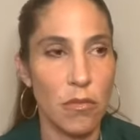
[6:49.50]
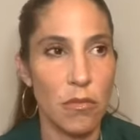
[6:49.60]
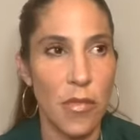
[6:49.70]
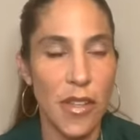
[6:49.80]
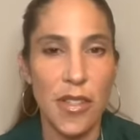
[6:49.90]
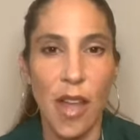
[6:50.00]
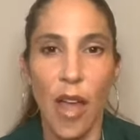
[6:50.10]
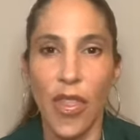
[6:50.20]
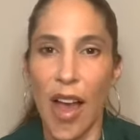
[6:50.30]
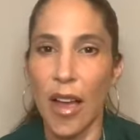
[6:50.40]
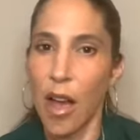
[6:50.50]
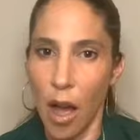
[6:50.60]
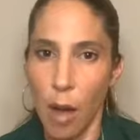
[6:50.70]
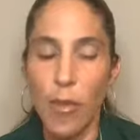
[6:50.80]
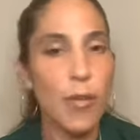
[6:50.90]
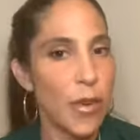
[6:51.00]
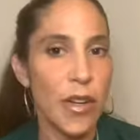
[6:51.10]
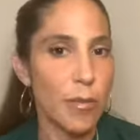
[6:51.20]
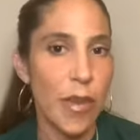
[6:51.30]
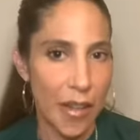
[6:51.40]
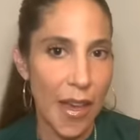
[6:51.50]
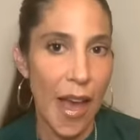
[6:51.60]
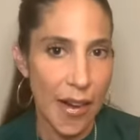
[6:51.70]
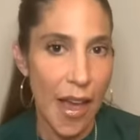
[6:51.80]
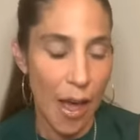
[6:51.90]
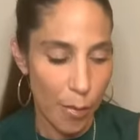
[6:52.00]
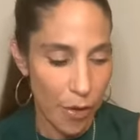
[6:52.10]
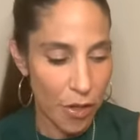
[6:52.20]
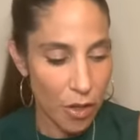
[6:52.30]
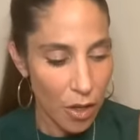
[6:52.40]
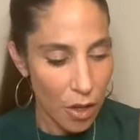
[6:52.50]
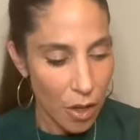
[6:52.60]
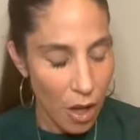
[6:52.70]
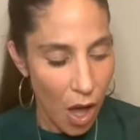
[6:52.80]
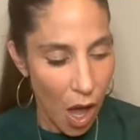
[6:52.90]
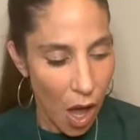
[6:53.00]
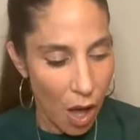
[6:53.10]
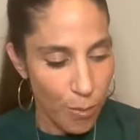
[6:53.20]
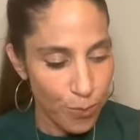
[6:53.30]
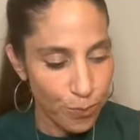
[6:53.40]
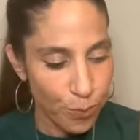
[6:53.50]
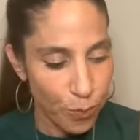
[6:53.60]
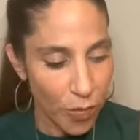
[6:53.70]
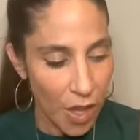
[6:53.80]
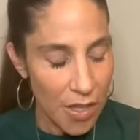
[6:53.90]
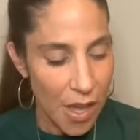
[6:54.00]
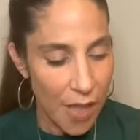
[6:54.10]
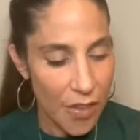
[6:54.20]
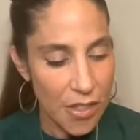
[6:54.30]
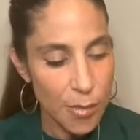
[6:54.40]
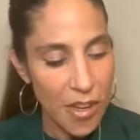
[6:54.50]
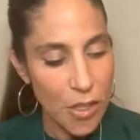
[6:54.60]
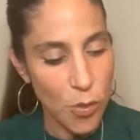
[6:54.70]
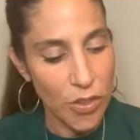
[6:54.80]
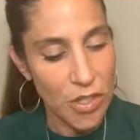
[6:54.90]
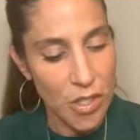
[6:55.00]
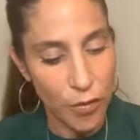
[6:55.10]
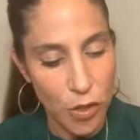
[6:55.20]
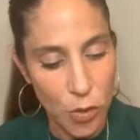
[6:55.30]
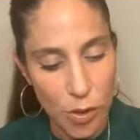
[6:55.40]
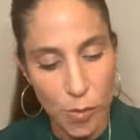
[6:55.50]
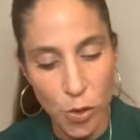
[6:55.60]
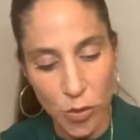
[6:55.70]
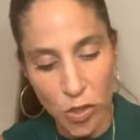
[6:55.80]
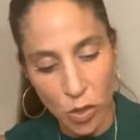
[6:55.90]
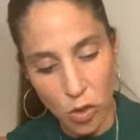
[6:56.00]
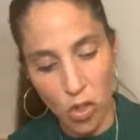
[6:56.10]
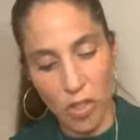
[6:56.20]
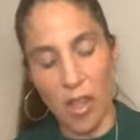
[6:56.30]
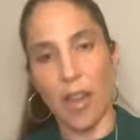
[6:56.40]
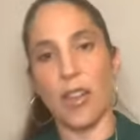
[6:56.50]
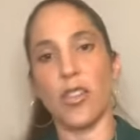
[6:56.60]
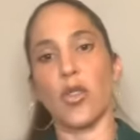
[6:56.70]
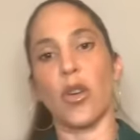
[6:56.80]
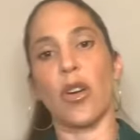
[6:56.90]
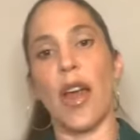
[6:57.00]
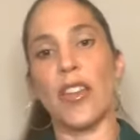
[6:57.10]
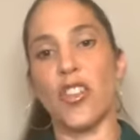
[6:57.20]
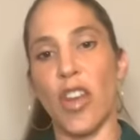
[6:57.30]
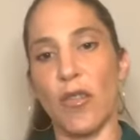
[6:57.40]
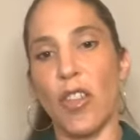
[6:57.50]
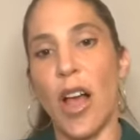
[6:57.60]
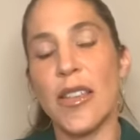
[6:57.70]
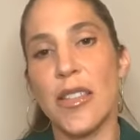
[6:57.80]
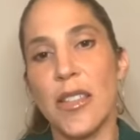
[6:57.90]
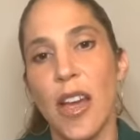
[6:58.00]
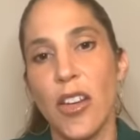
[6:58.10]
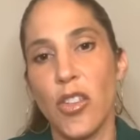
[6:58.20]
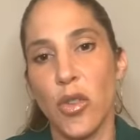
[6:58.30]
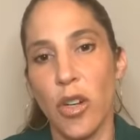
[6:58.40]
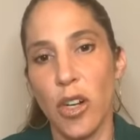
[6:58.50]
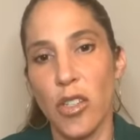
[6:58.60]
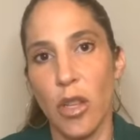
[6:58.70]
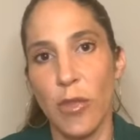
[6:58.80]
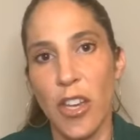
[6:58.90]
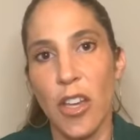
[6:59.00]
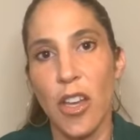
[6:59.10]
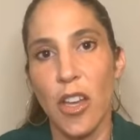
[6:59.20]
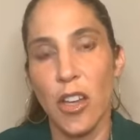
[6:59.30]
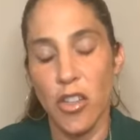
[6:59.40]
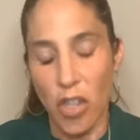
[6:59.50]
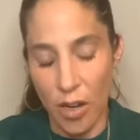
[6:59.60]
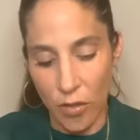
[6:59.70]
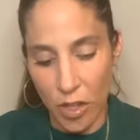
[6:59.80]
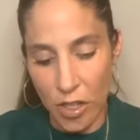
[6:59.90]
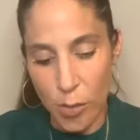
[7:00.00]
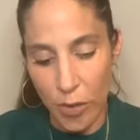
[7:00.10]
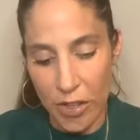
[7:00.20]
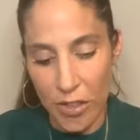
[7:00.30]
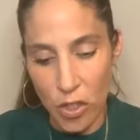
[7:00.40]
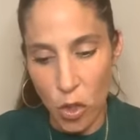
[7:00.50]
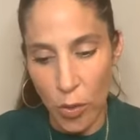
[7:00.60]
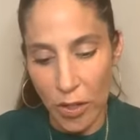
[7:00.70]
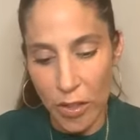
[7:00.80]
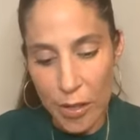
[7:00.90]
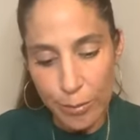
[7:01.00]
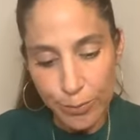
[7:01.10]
It's not that common, but it can happen. And then somebody asked what the difference was between social anxiety disorder and generalized anxiety disorder. So let me just kind of explain this quickly.